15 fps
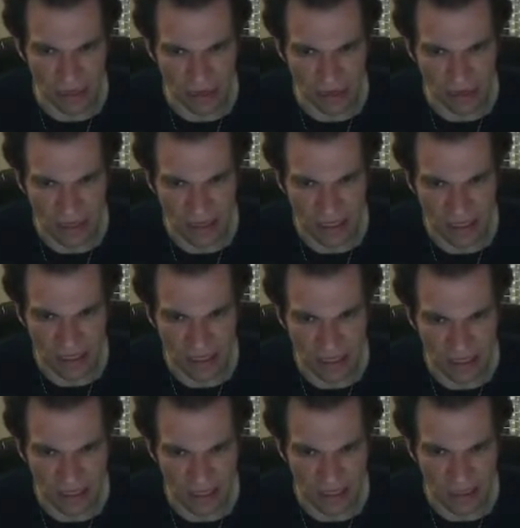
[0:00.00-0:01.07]
one,
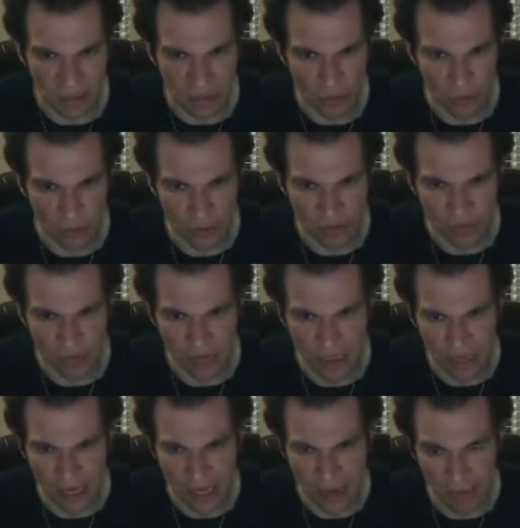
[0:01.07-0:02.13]
it could
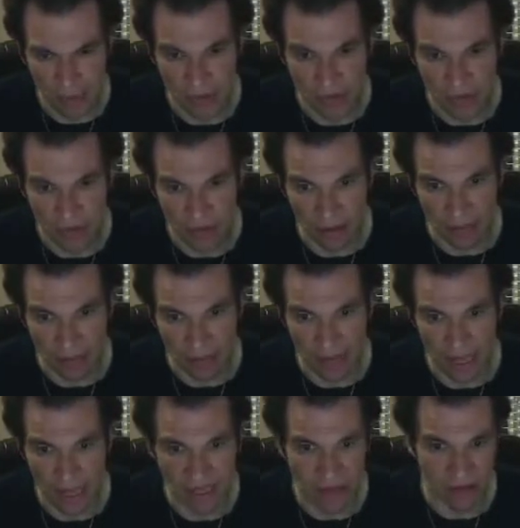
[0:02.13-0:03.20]
be a possible
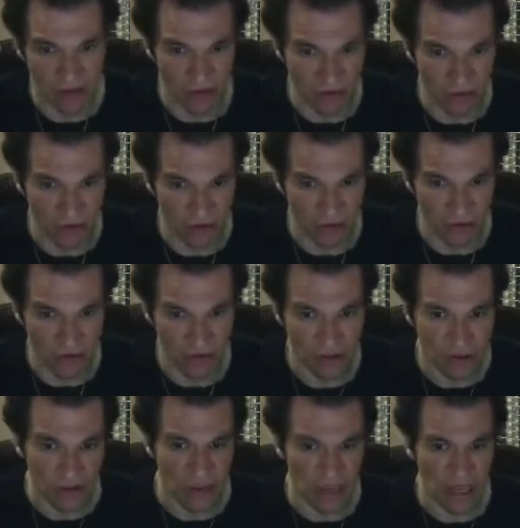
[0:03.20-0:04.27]
path, or
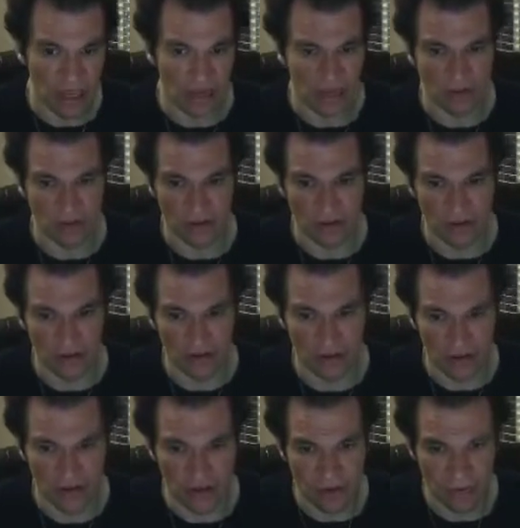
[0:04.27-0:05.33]

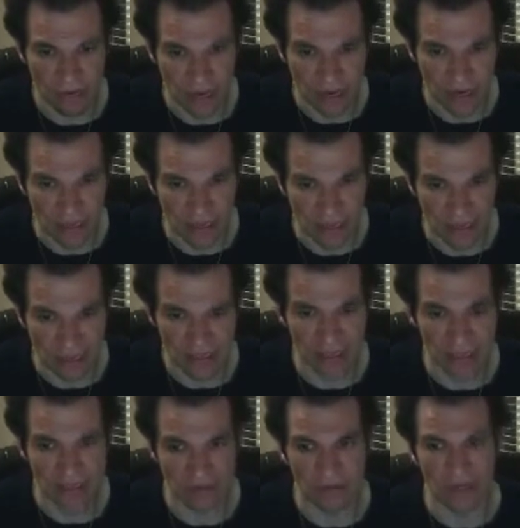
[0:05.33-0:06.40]
another path like
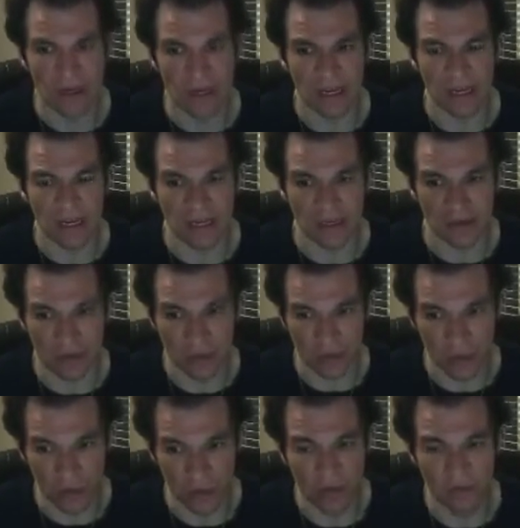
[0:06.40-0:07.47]
this one
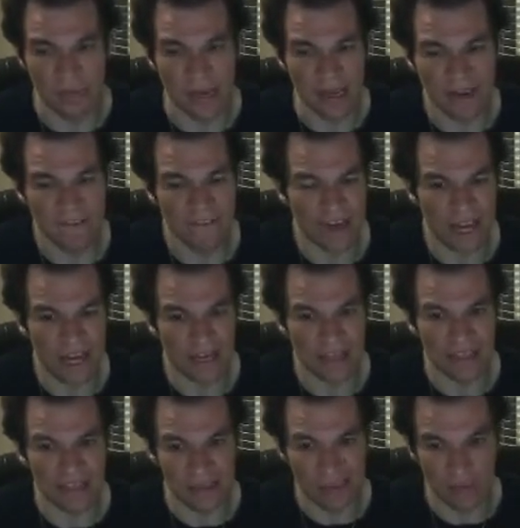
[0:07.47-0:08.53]
would be
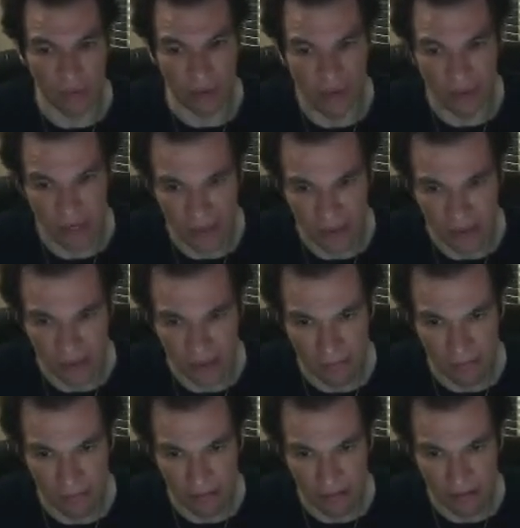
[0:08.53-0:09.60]
valid as well,
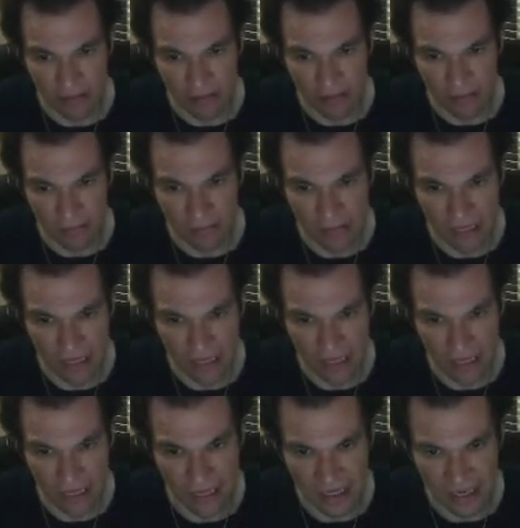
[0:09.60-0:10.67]
but
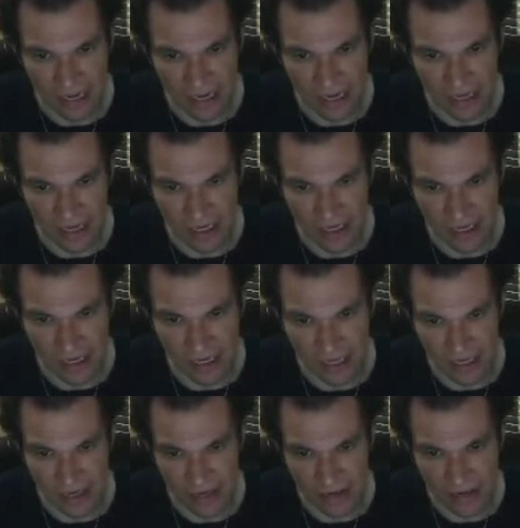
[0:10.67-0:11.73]
something like
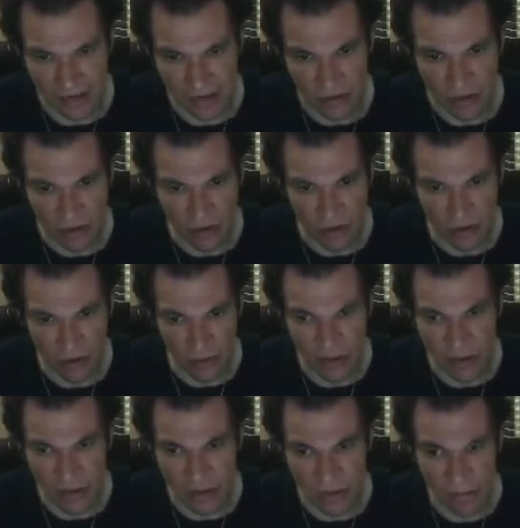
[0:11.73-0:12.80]
this
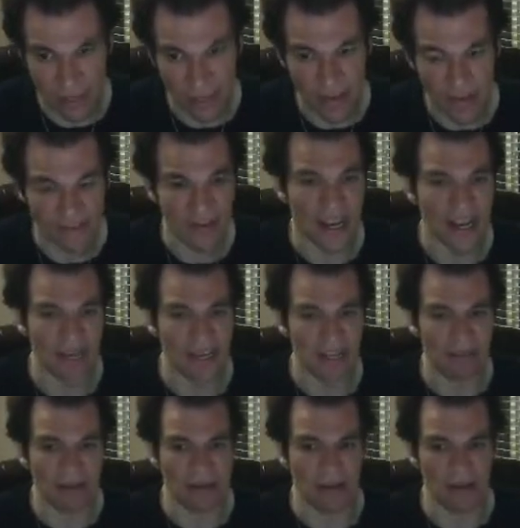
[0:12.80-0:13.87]
wouldn't be
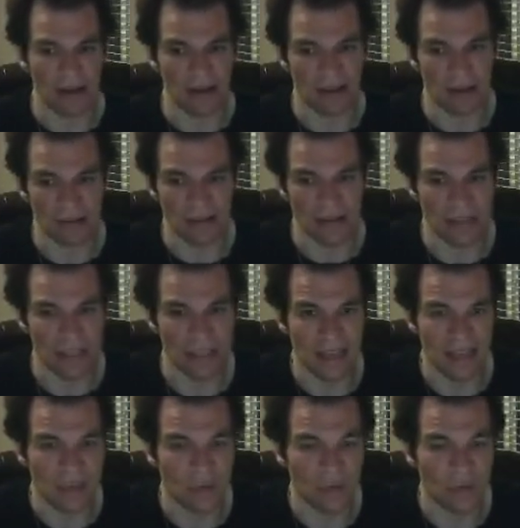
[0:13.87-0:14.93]
valid because
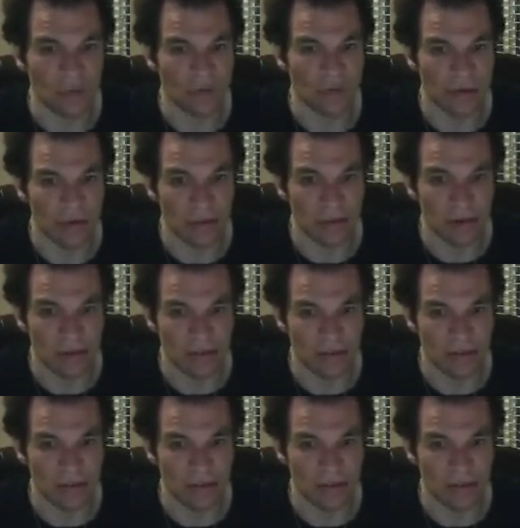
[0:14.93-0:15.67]
that would require